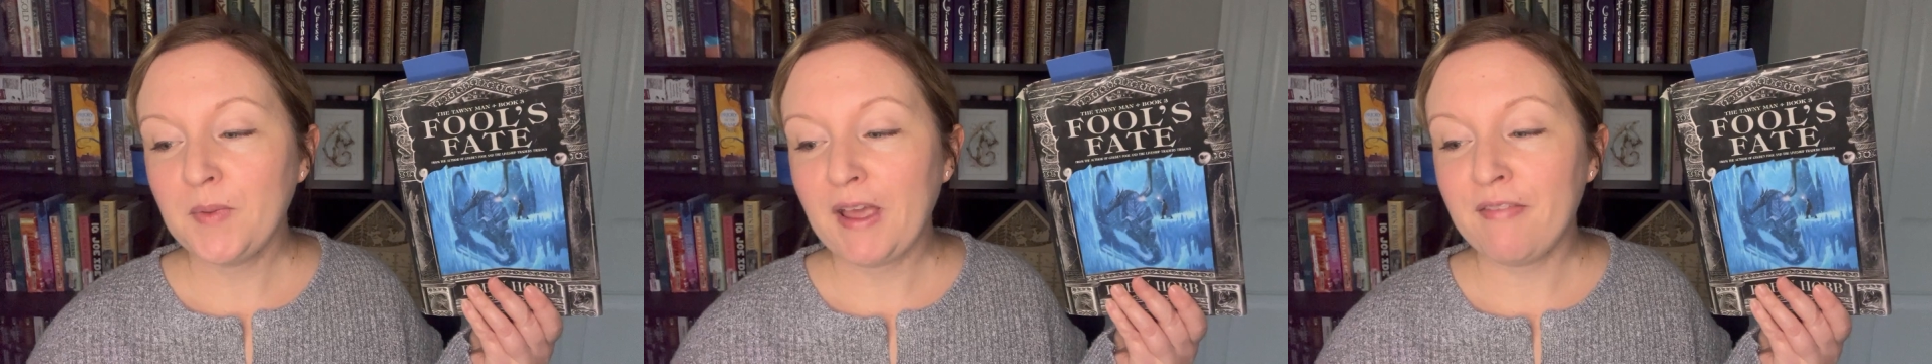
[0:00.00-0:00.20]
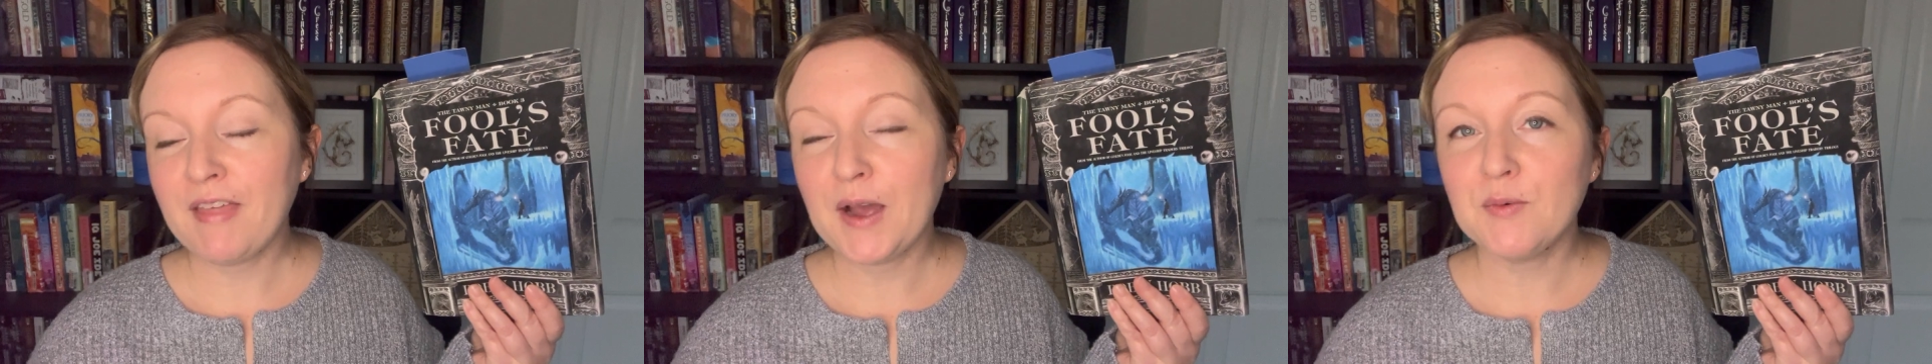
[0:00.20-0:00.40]

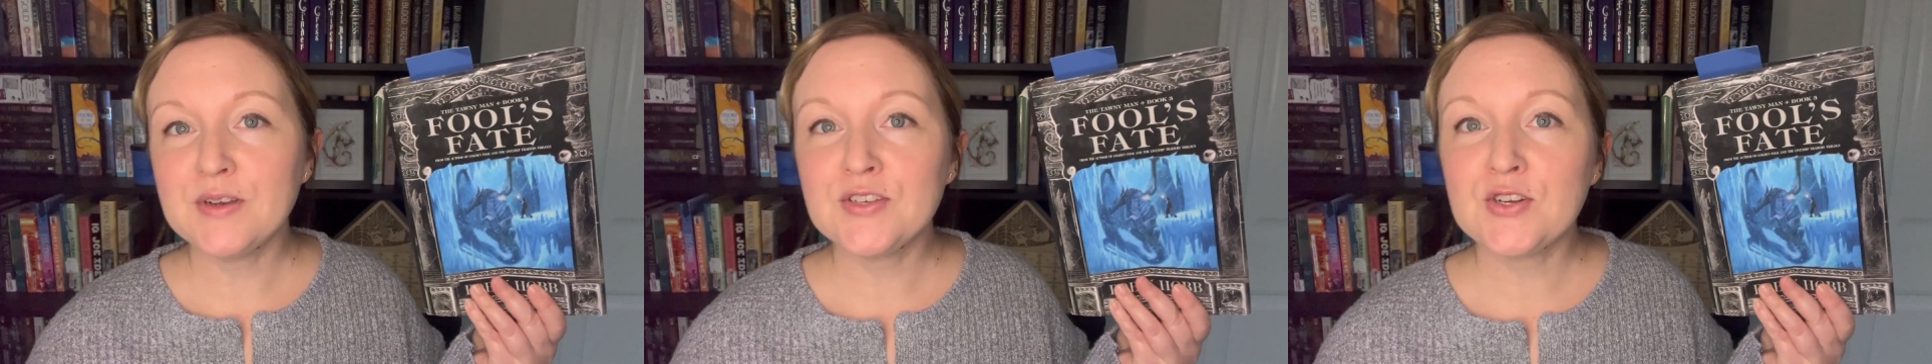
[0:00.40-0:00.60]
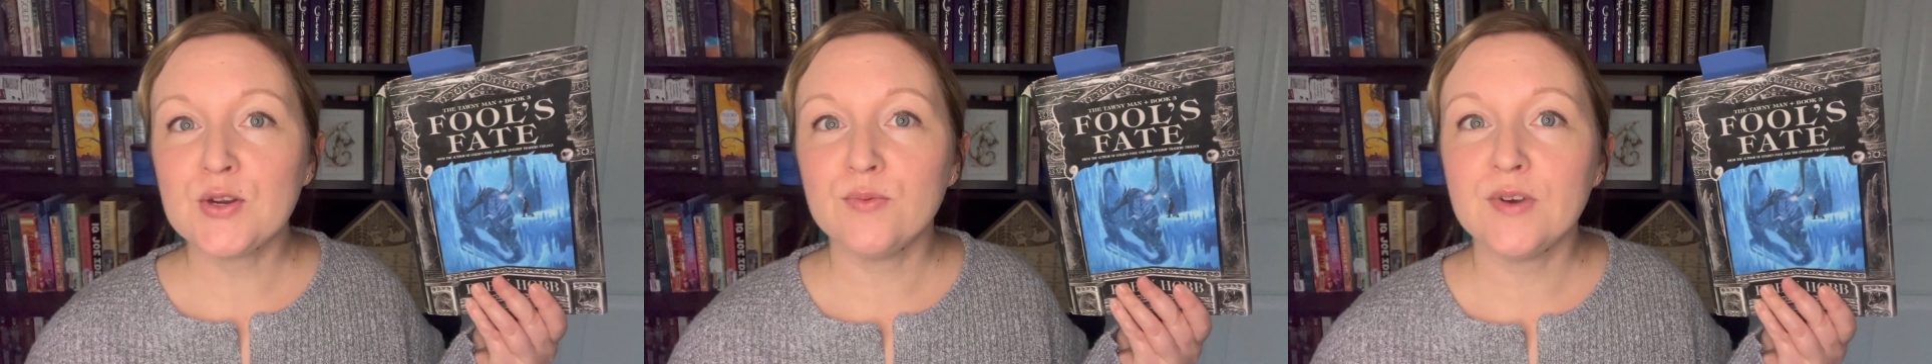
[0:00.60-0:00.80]
and that was
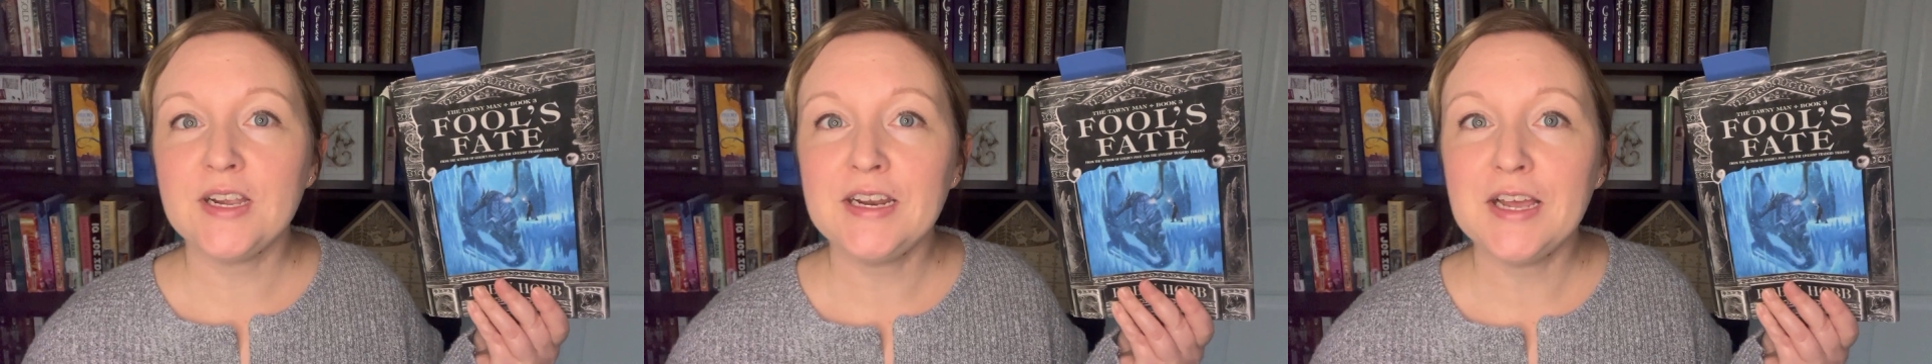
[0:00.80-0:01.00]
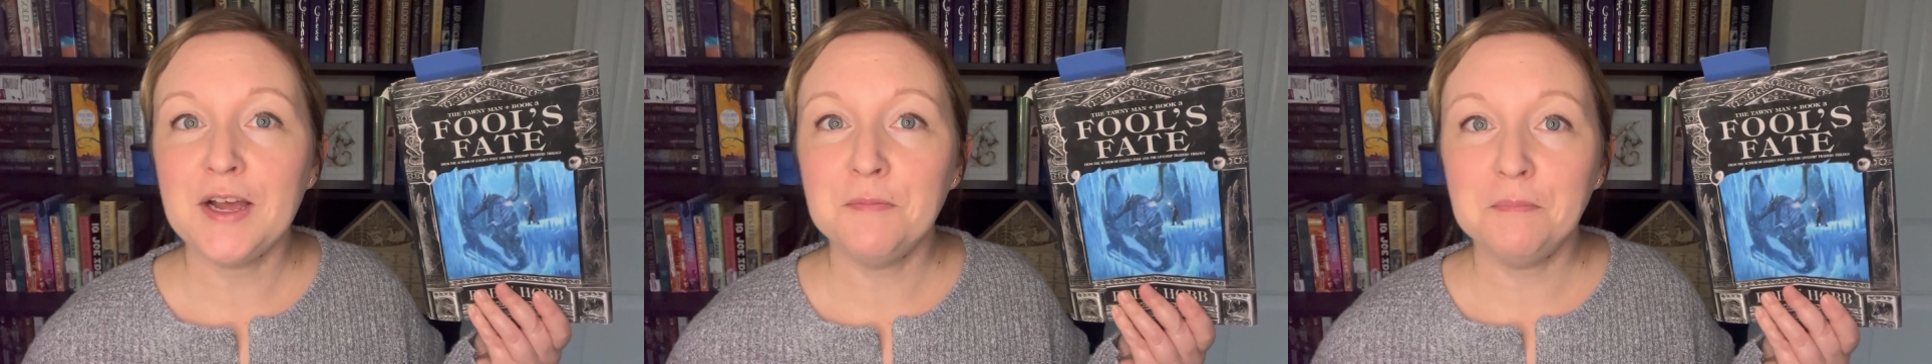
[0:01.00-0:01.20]
to
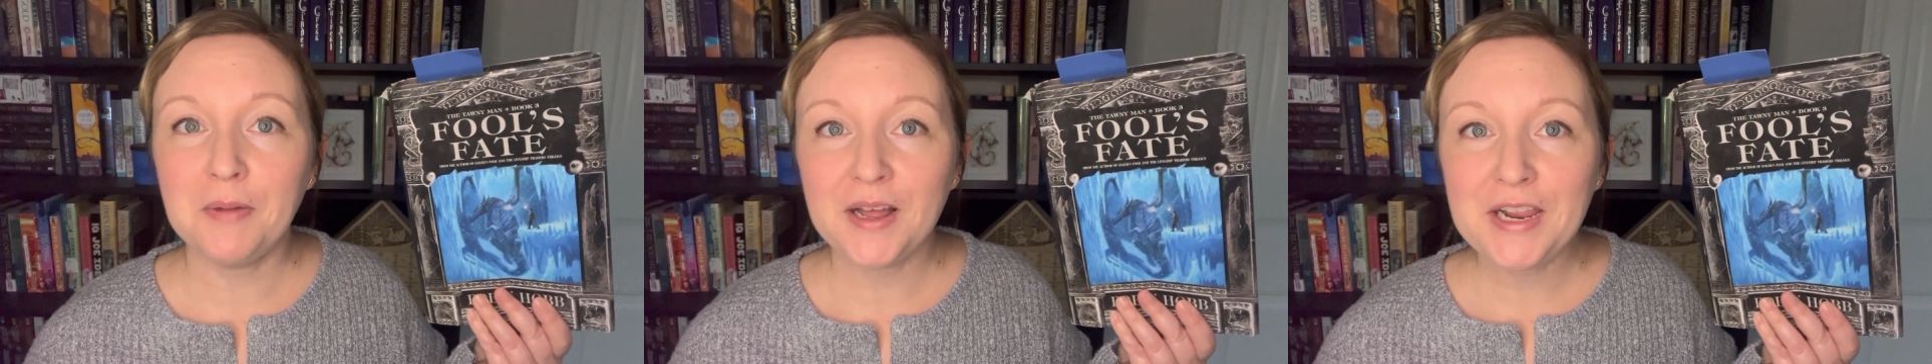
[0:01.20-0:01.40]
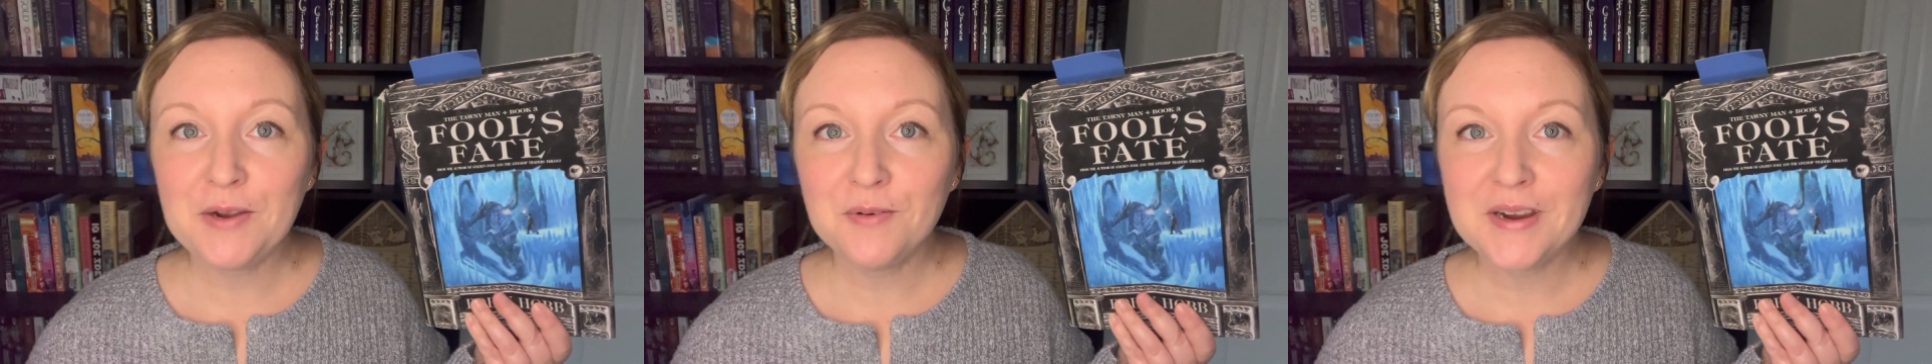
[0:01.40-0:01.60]
read a
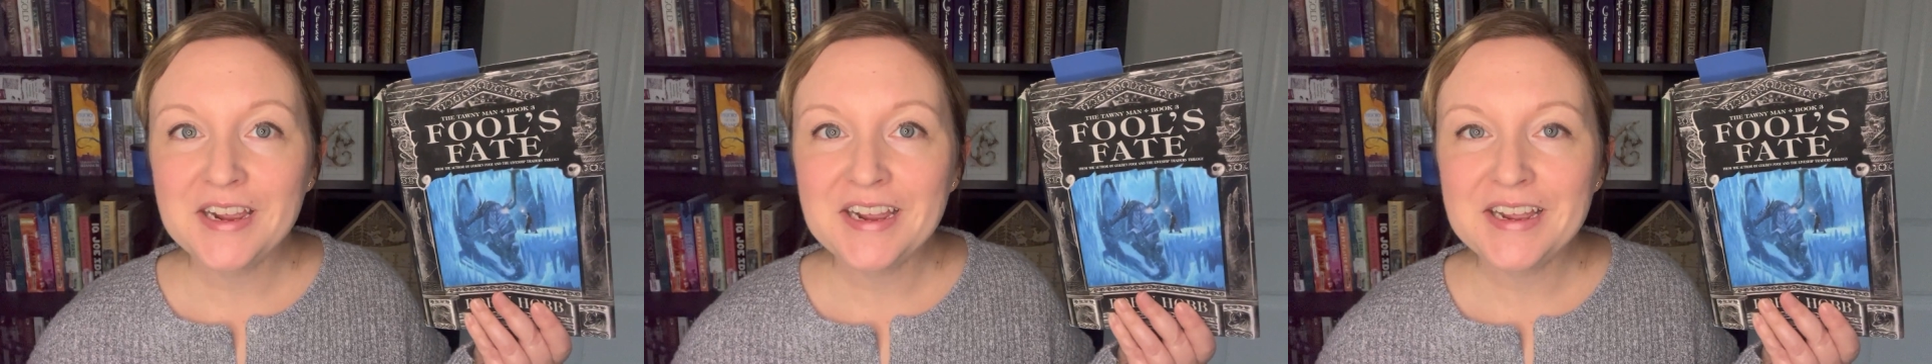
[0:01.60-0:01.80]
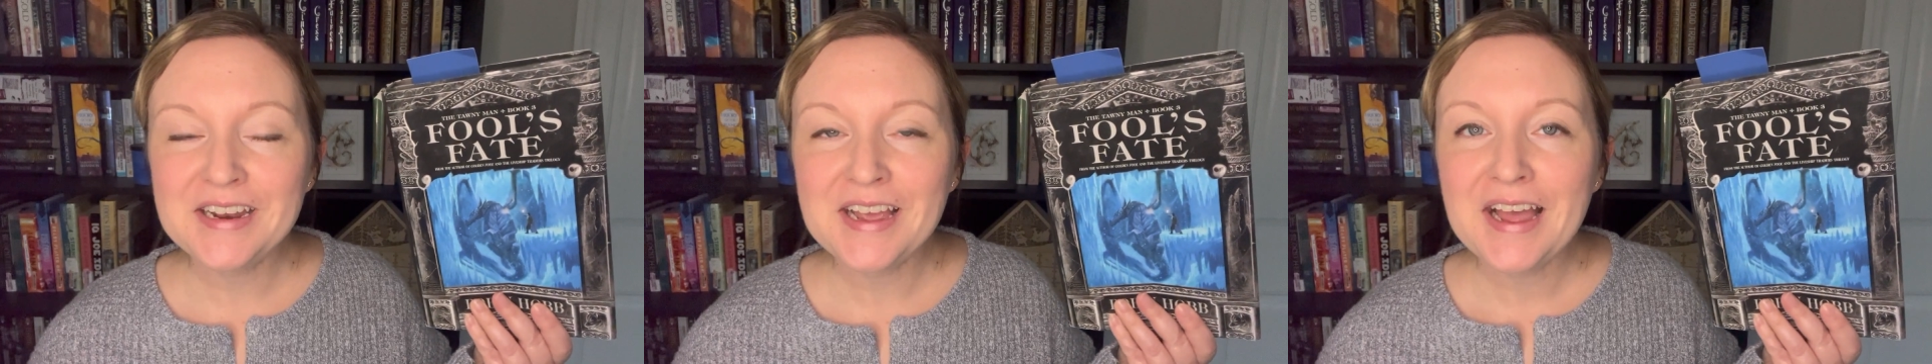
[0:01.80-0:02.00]
buddy
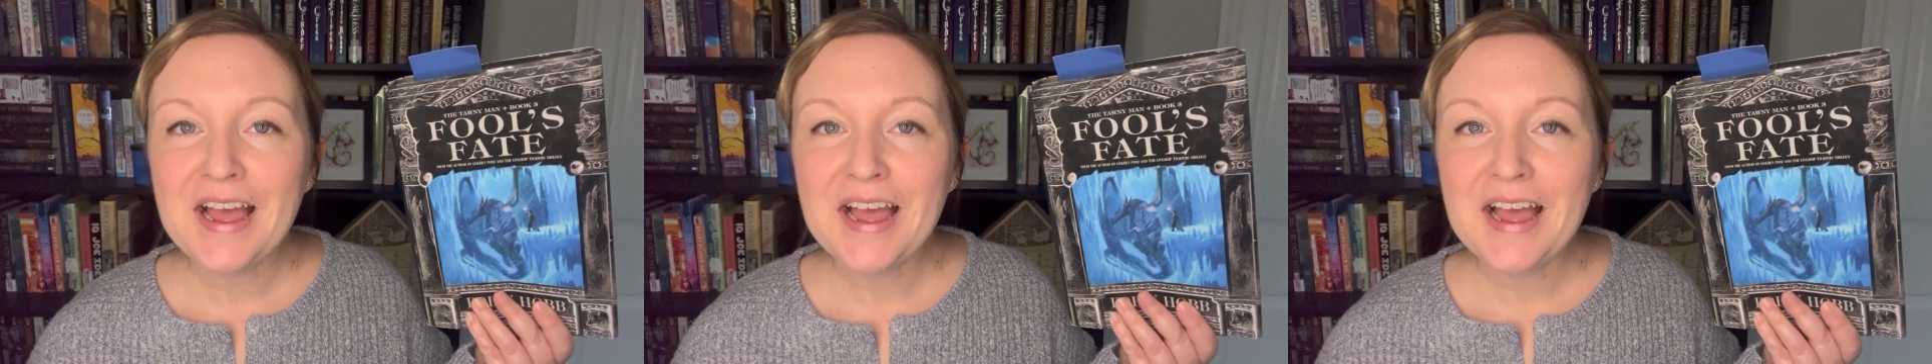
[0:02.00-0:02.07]
read.